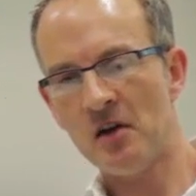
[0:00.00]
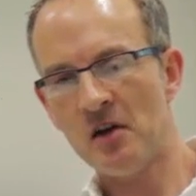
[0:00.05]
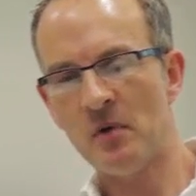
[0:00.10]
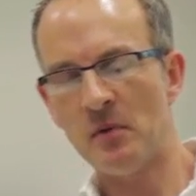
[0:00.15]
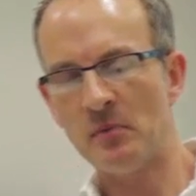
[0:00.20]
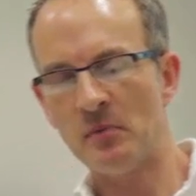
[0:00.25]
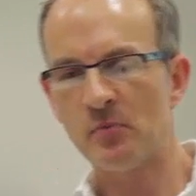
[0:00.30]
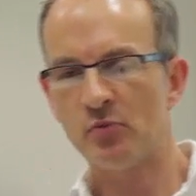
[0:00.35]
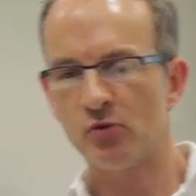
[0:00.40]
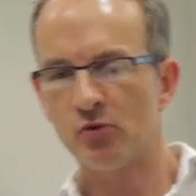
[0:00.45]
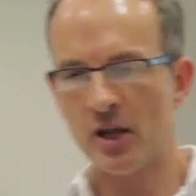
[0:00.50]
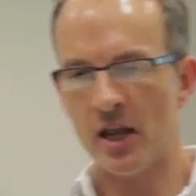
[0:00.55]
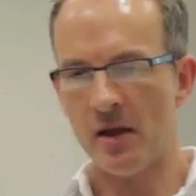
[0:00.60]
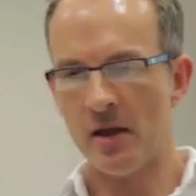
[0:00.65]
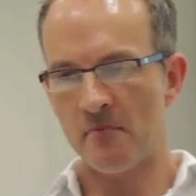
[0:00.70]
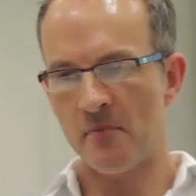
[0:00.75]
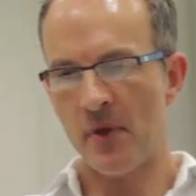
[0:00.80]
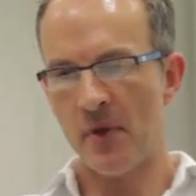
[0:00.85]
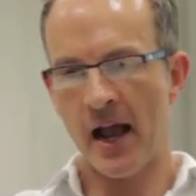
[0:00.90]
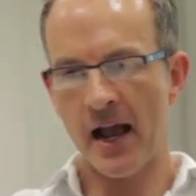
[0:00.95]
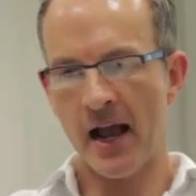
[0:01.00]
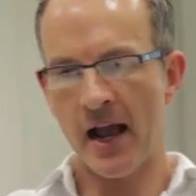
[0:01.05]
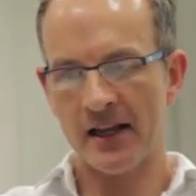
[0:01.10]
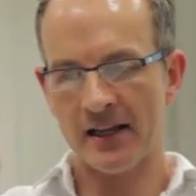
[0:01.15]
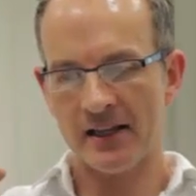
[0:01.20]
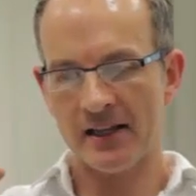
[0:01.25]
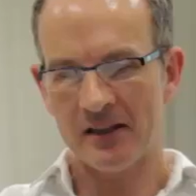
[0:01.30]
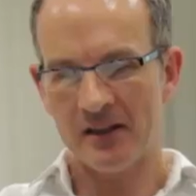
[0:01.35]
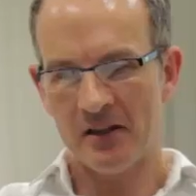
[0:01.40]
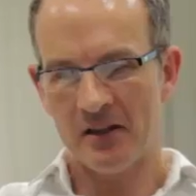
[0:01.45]
And when we bring it
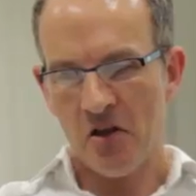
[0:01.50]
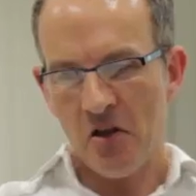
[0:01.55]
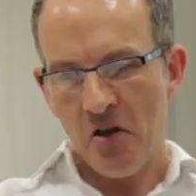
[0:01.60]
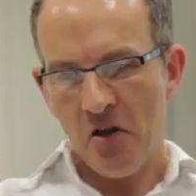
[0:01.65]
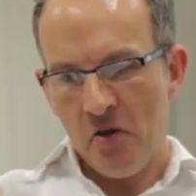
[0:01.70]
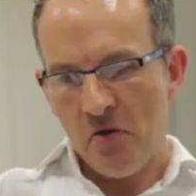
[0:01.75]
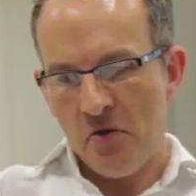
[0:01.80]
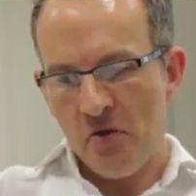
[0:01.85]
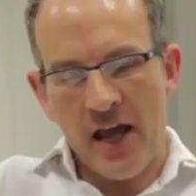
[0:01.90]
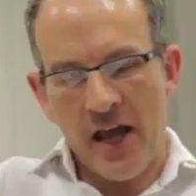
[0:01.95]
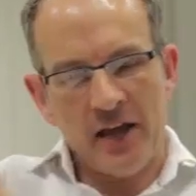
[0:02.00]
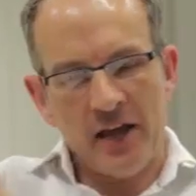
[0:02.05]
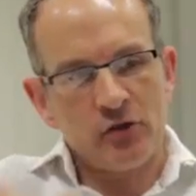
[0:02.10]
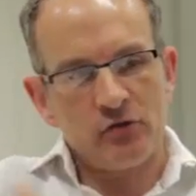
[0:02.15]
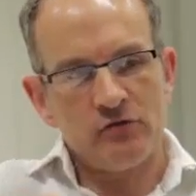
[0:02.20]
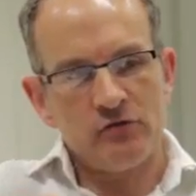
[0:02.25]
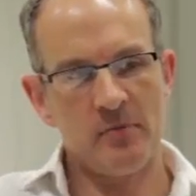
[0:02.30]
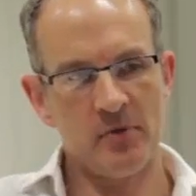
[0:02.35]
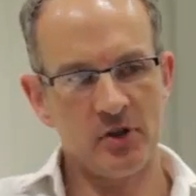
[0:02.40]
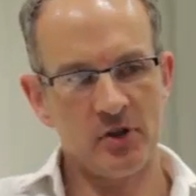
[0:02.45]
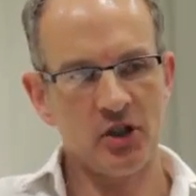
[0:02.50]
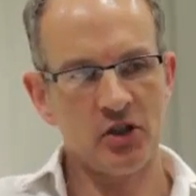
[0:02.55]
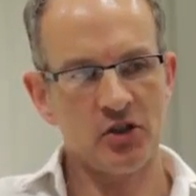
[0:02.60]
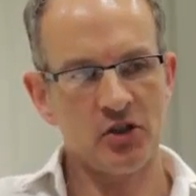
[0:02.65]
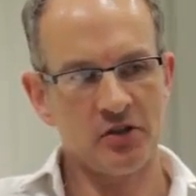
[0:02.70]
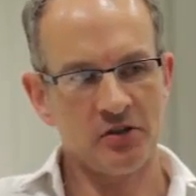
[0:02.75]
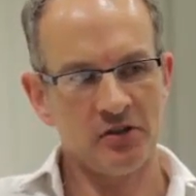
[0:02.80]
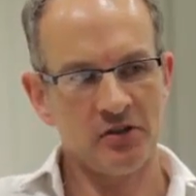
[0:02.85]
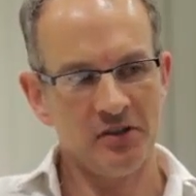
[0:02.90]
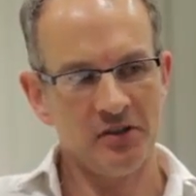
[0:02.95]
back, that's a
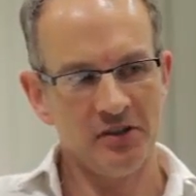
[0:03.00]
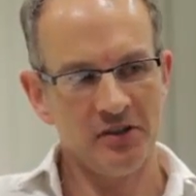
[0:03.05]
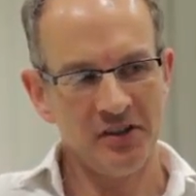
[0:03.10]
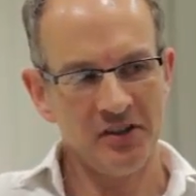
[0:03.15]
repetition.